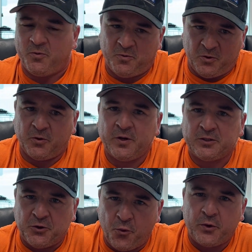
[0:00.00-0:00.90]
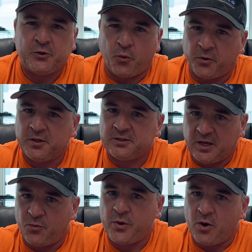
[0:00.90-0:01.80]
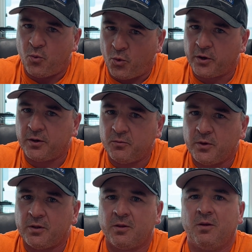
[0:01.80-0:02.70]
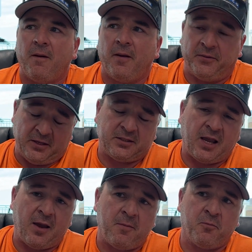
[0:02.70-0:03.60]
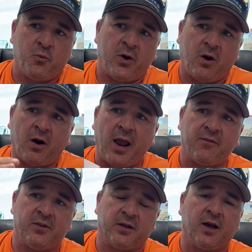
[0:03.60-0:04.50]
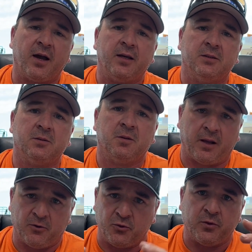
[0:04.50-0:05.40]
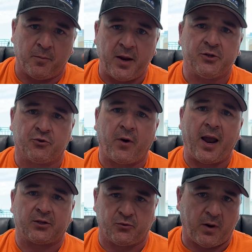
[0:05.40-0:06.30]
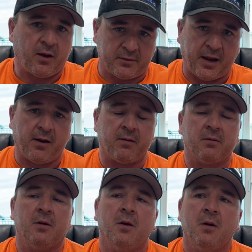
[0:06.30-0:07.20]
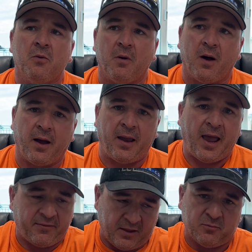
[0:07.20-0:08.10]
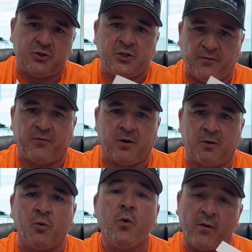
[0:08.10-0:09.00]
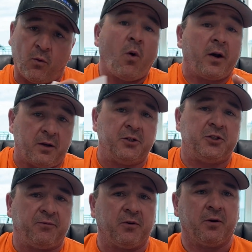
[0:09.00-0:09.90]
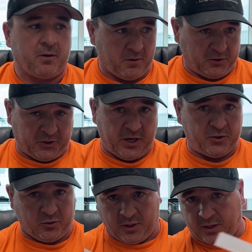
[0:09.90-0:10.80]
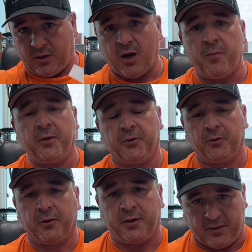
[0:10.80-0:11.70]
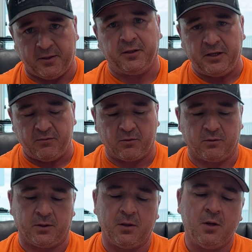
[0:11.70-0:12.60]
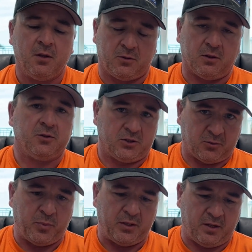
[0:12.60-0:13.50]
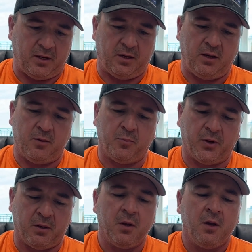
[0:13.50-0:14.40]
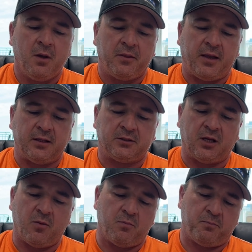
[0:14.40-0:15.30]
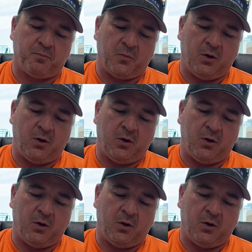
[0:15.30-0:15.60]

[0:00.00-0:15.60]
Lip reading: there is a noise ordinance that we are working with. At this time, we are having the guys that are doing the major cracks throughout town. I had them shift whoever wanted to shift their schedule, they can come in early and then leave early to just beat the heat. But that is something,